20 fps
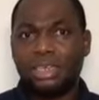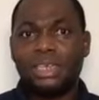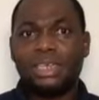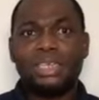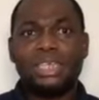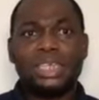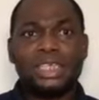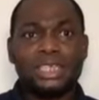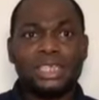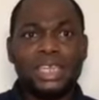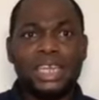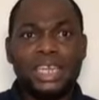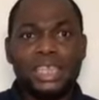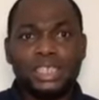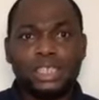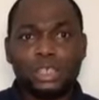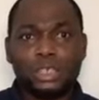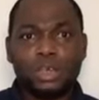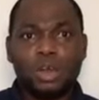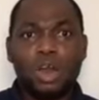This
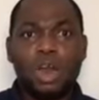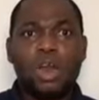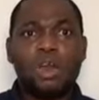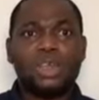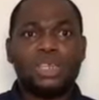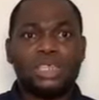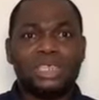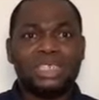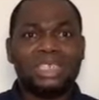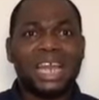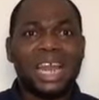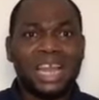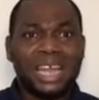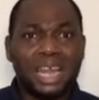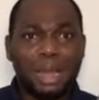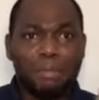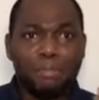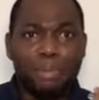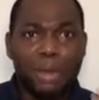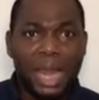is called
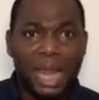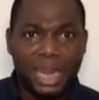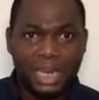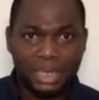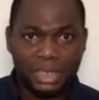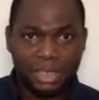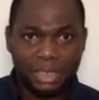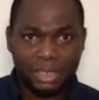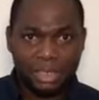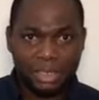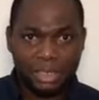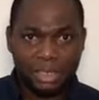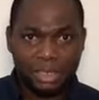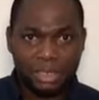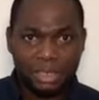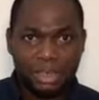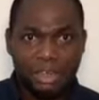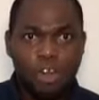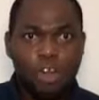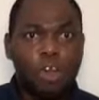Jagaban
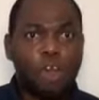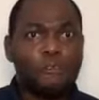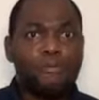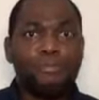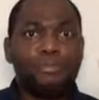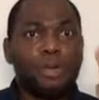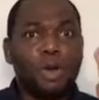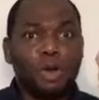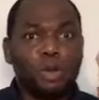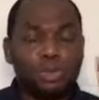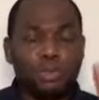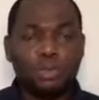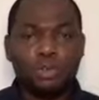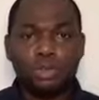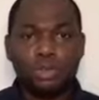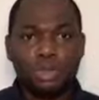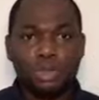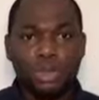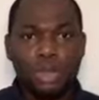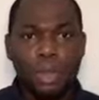of
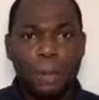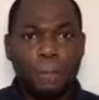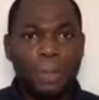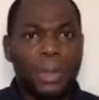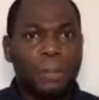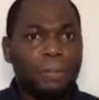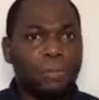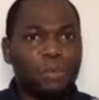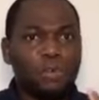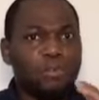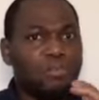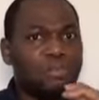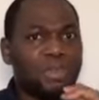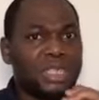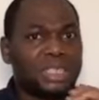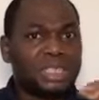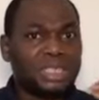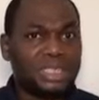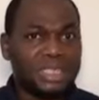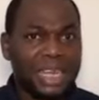Bogun. People
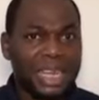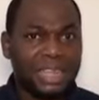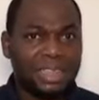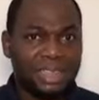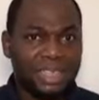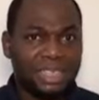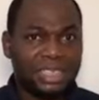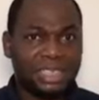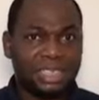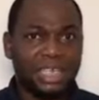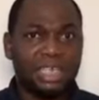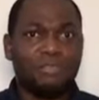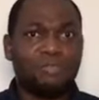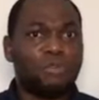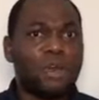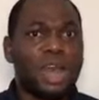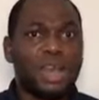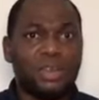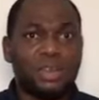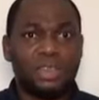mistake this thing
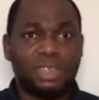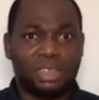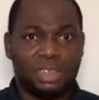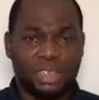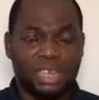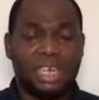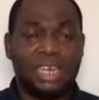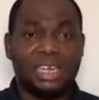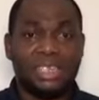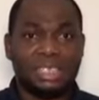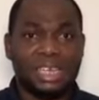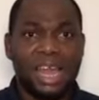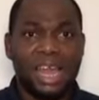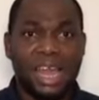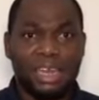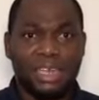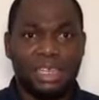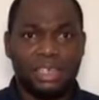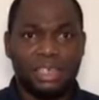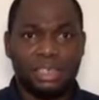for another thing
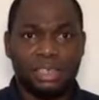entirely.